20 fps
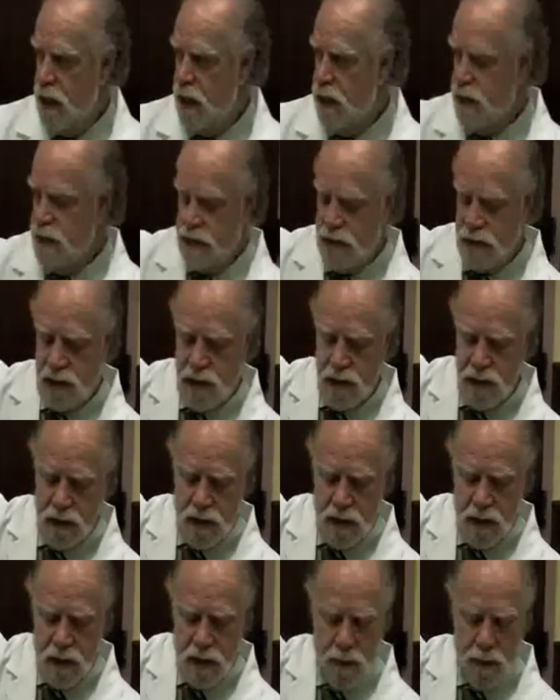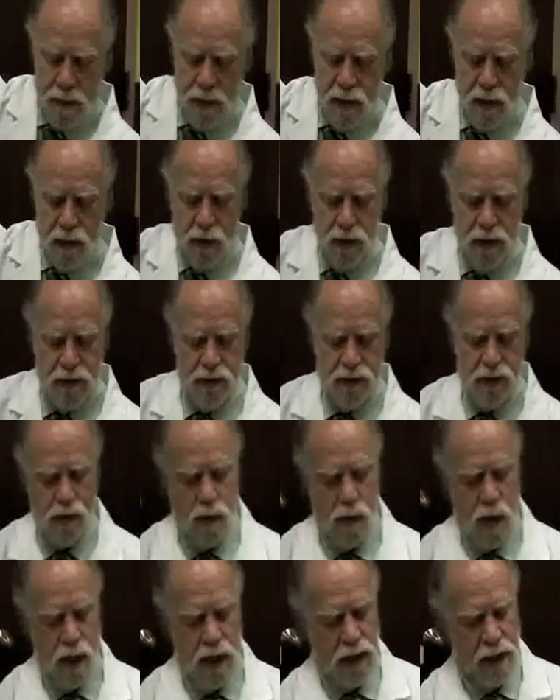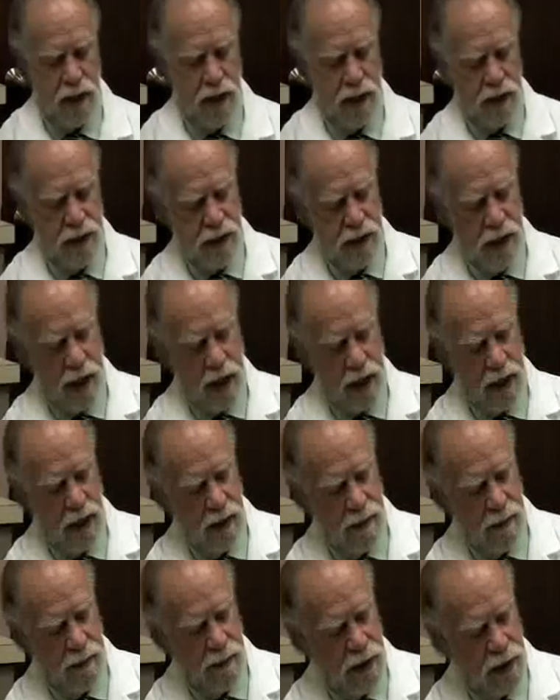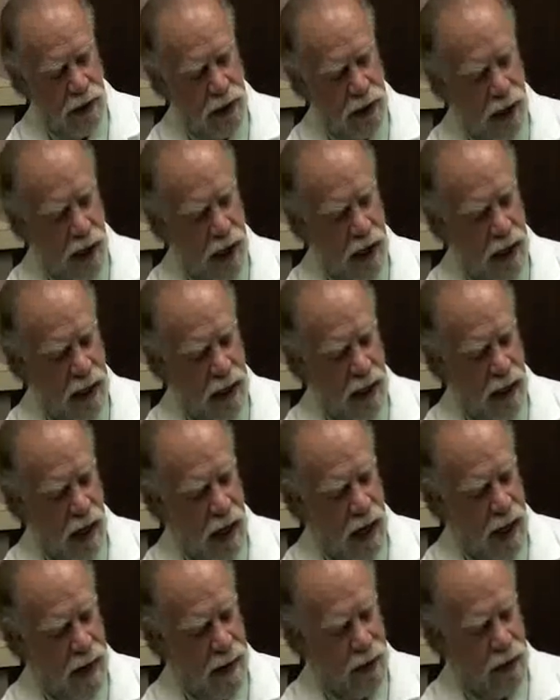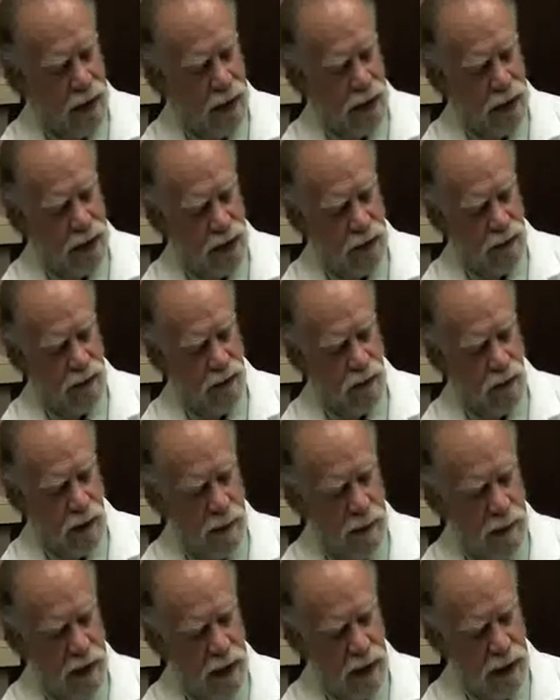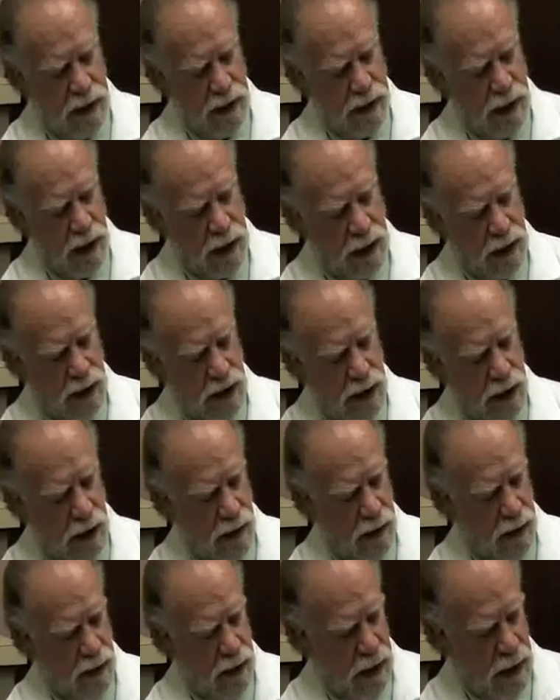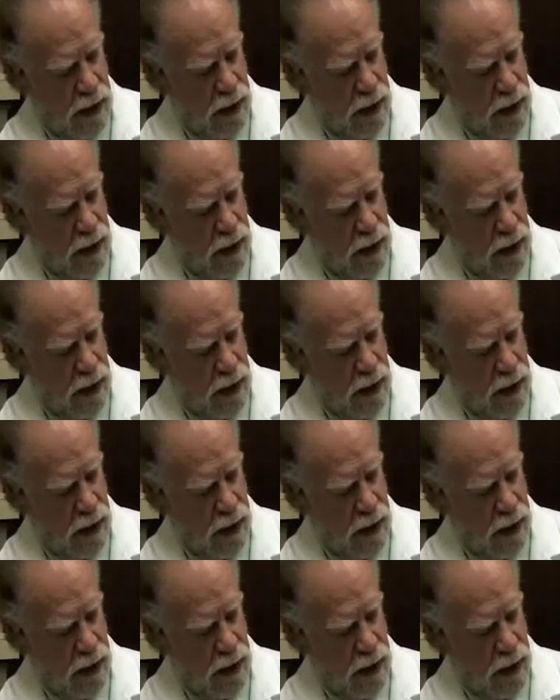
And he's come in with swelling of the second MPJ and a hammer digit deformity of the second toe.